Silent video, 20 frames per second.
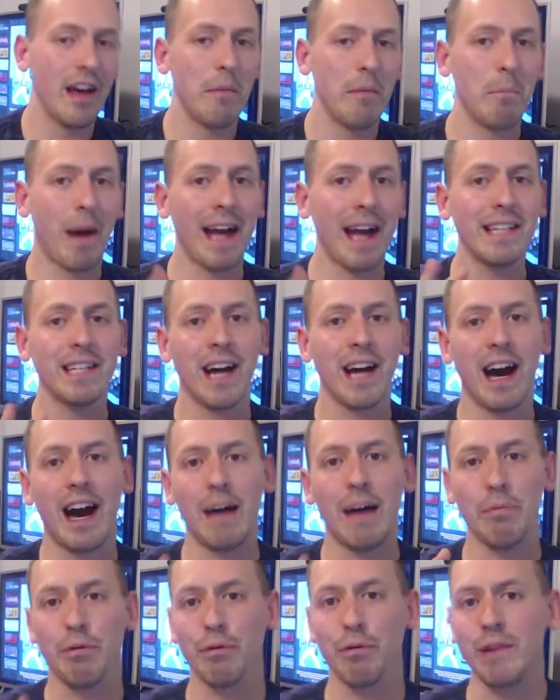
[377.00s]
my
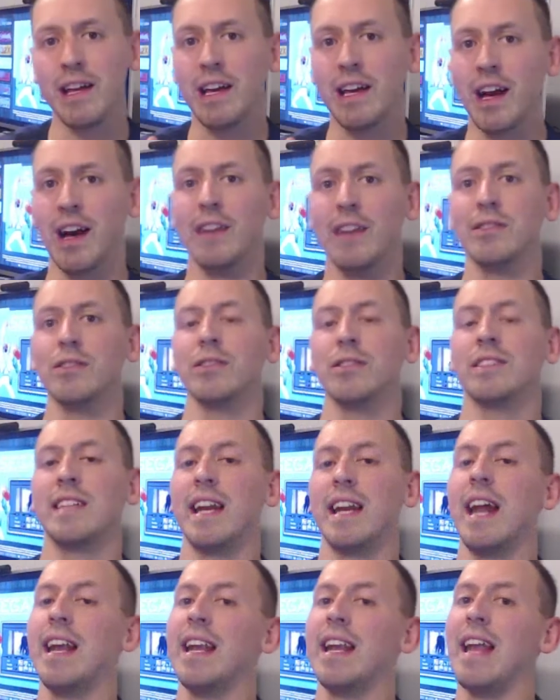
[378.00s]
top 3 consoles that
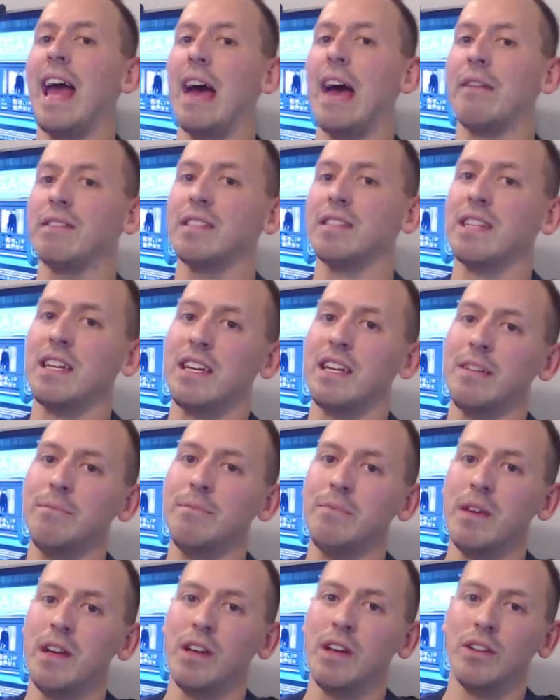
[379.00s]
I didn't have as a kid.
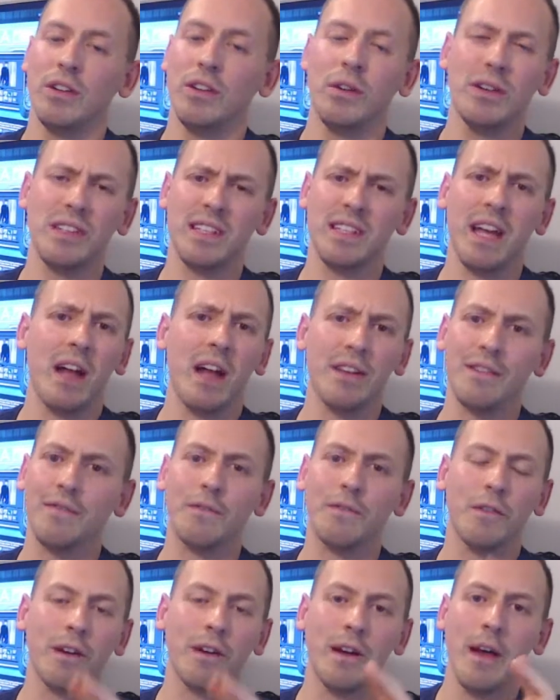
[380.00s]
No nostalgia
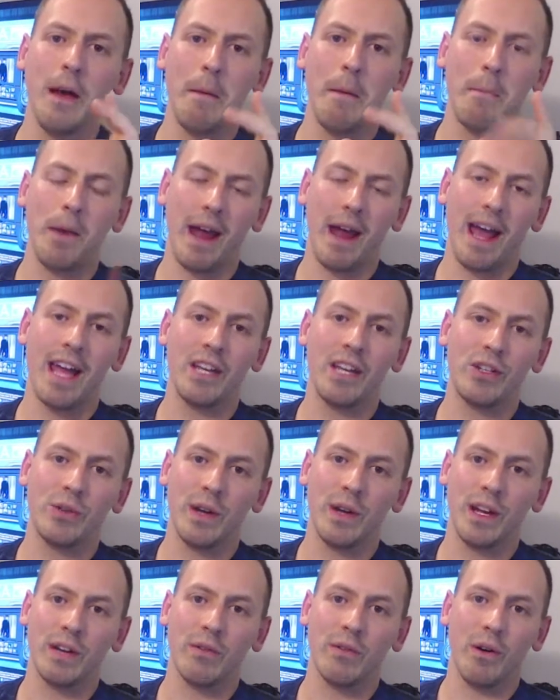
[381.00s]
for it, but I
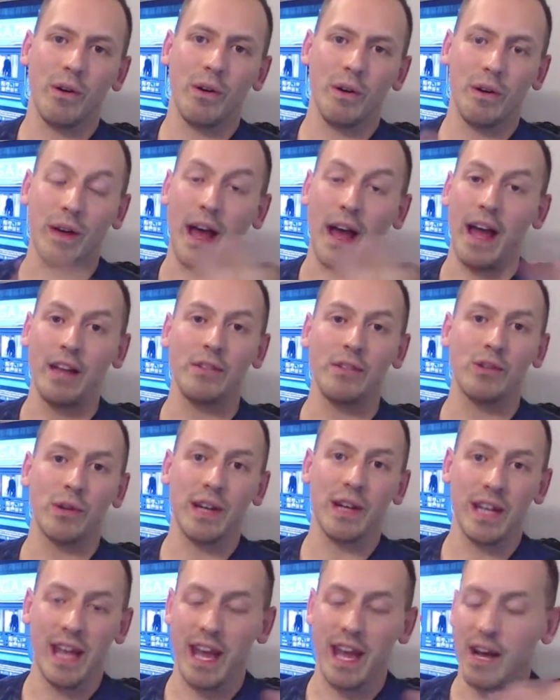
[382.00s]
enjoyed it. I enjoy
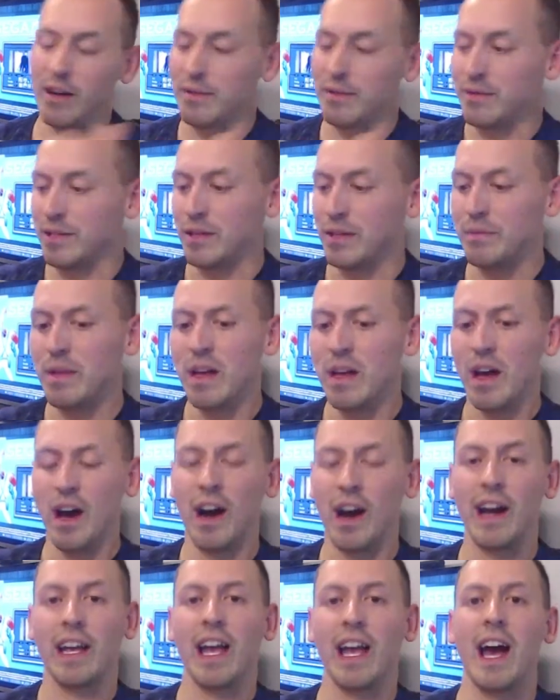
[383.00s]
it now. So,
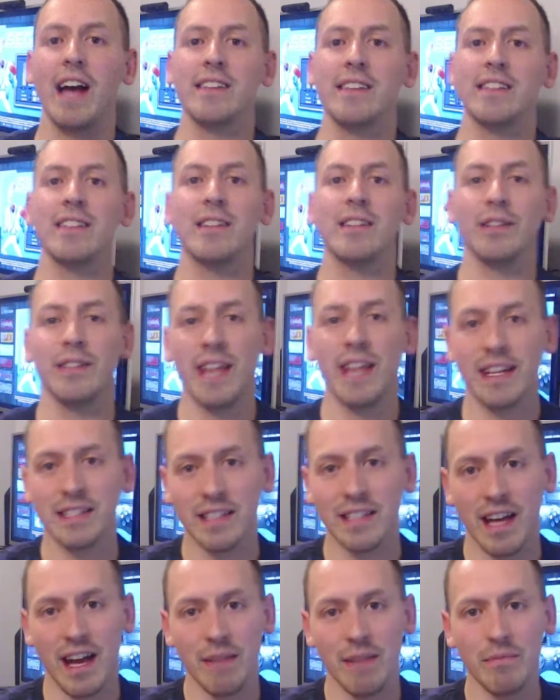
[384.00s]
all right, guys, until next
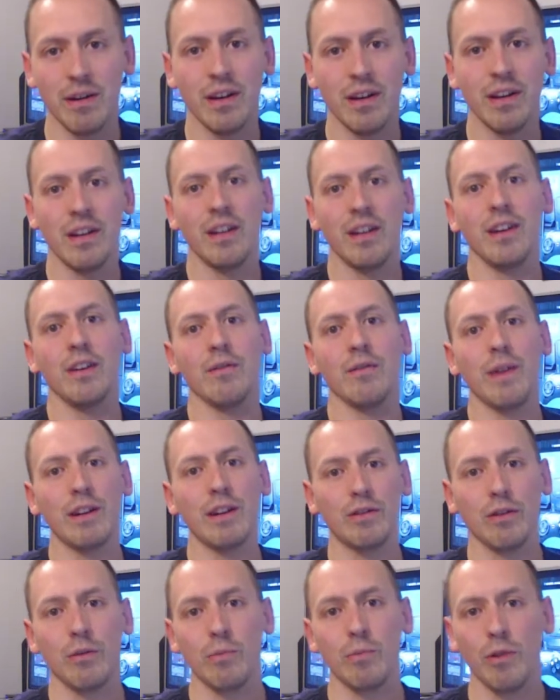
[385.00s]
time,
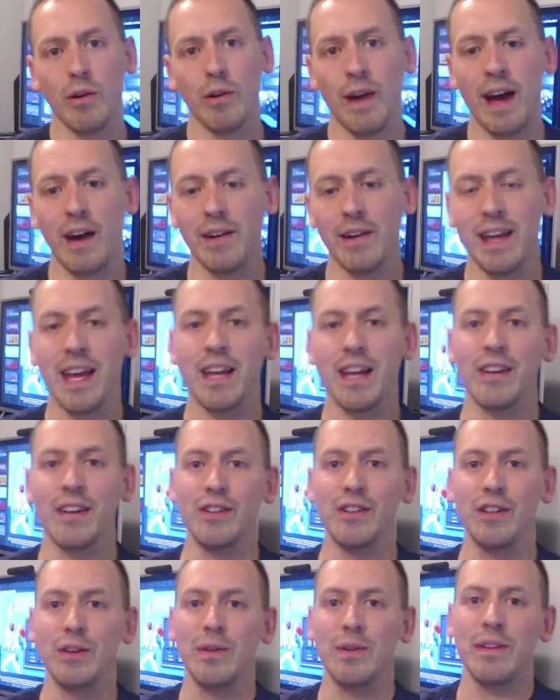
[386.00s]
RetroBro out, and
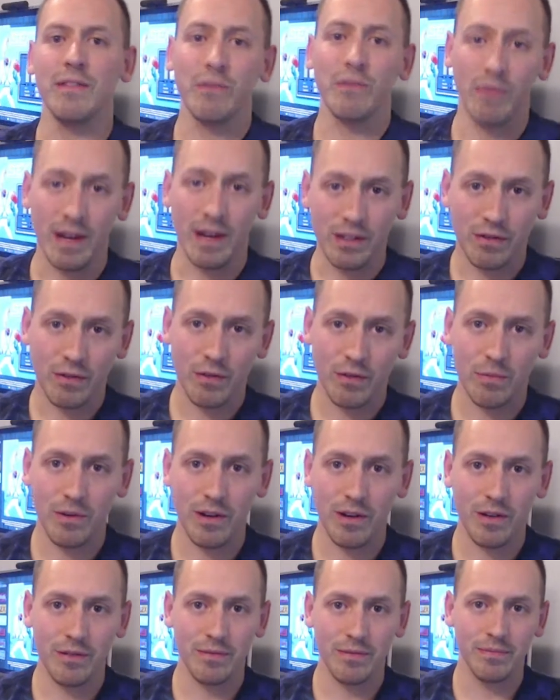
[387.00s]
do you even retro,
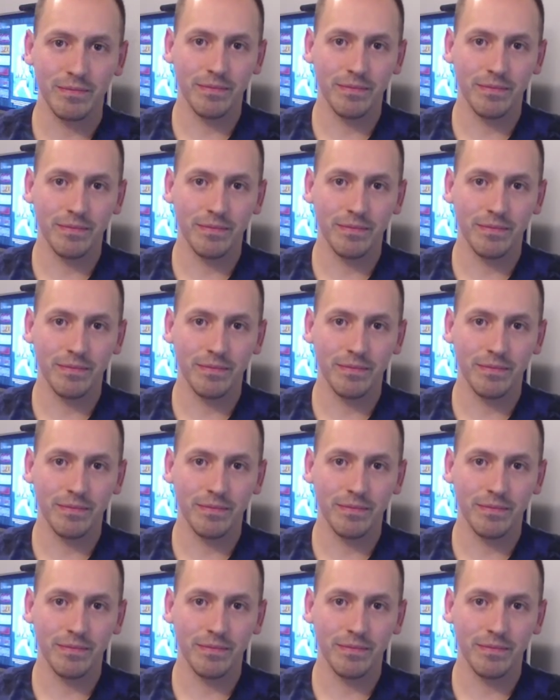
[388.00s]
bro?